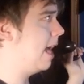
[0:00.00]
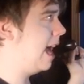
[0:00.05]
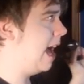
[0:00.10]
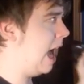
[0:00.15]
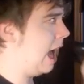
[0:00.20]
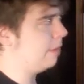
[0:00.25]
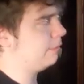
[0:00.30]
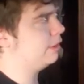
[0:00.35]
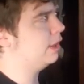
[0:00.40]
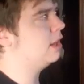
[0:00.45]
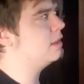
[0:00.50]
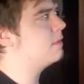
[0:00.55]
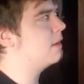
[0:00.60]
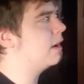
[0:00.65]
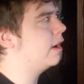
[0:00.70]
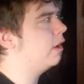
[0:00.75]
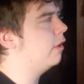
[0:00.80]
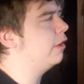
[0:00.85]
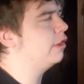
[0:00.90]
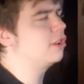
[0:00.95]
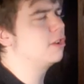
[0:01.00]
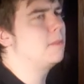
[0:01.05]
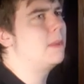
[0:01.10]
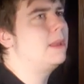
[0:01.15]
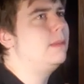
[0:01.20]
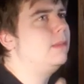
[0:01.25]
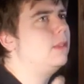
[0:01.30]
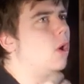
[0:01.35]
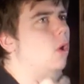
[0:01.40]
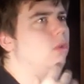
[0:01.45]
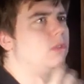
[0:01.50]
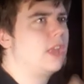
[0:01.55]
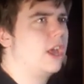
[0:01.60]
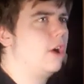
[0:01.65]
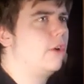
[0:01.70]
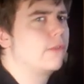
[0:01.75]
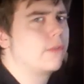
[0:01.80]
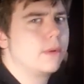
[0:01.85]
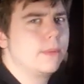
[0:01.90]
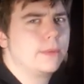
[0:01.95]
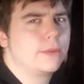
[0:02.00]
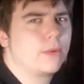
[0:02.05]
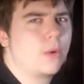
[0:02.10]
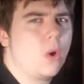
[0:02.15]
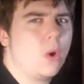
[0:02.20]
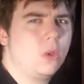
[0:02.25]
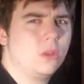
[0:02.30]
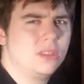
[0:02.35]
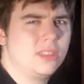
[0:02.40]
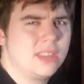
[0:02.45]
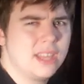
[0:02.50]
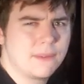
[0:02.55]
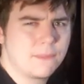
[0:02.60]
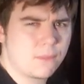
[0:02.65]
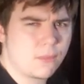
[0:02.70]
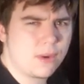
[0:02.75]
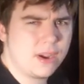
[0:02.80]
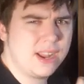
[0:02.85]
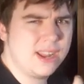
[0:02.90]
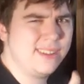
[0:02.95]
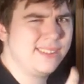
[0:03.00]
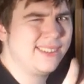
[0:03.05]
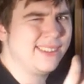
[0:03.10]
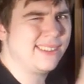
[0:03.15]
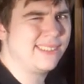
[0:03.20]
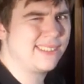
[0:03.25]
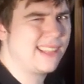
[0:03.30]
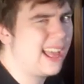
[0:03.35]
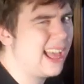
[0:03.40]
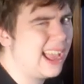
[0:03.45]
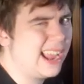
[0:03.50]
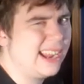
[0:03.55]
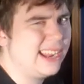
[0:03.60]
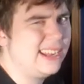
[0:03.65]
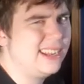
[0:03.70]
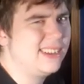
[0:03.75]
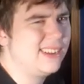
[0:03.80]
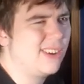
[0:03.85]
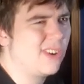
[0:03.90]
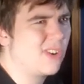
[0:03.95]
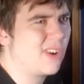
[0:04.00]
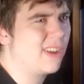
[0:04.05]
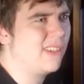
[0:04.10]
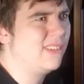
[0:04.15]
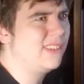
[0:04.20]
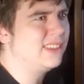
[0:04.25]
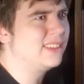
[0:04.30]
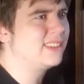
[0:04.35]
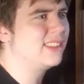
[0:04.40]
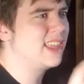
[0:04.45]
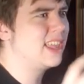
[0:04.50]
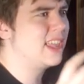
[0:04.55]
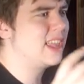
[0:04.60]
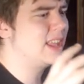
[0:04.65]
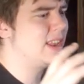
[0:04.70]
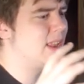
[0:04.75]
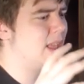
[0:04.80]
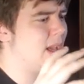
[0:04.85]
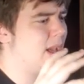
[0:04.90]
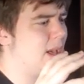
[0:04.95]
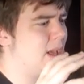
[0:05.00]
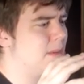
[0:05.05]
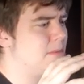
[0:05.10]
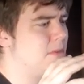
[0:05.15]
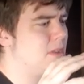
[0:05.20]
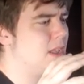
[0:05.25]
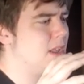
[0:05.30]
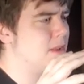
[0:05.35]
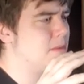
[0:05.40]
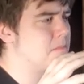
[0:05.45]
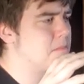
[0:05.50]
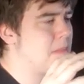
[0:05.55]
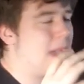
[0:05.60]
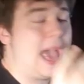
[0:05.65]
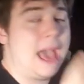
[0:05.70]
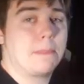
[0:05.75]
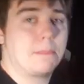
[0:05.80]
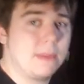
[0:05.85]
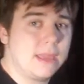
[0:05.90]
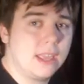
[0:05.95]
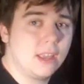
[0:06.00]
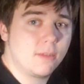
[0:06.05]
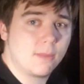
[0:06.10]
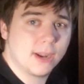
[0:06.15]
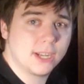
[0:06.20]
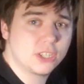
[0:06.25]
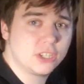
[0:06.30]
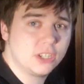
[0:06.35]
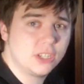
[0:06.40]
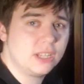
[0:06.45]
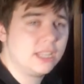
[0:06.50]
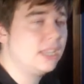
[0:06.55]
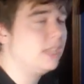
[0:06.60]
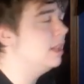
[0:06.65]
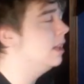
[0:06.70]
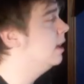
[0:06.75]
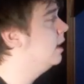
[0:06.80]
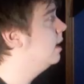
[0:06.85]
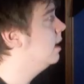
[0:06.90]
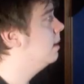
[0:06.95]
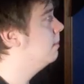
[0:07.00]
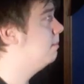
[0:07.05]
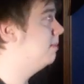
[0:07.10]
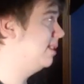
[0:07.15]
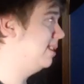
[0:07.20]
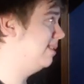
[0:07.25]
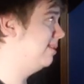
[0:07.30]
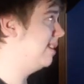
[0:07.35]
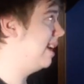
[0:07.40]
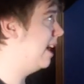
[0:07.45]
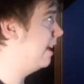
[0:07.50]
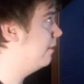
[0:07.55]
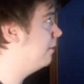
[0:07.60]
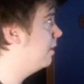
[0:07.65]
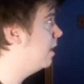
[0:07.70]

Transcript: obviously it's very early, so maybe the hotel rooms were all different in design, or at least in uh, in mapping originally, but I don't